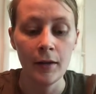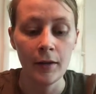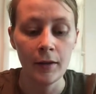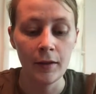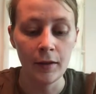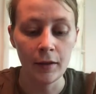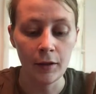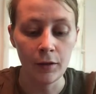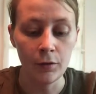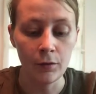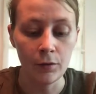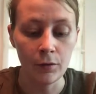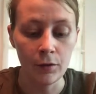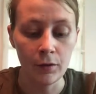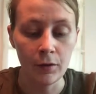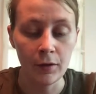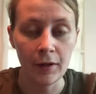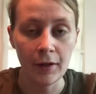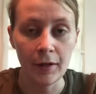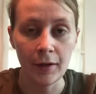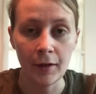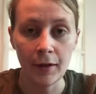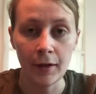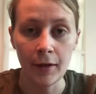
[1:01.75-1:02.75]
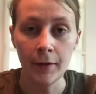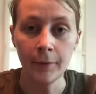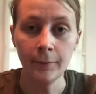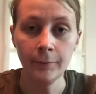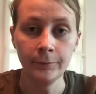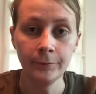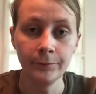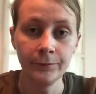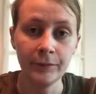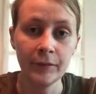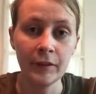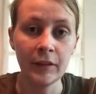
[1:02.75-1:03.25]
the cuticle area,
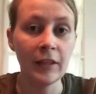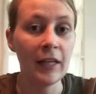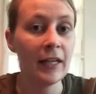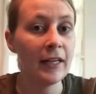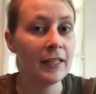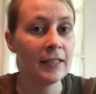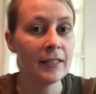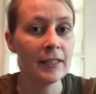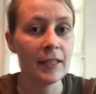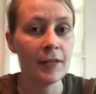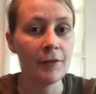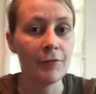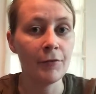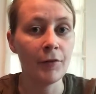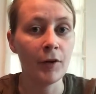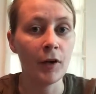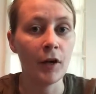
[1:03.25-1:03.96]
let it sit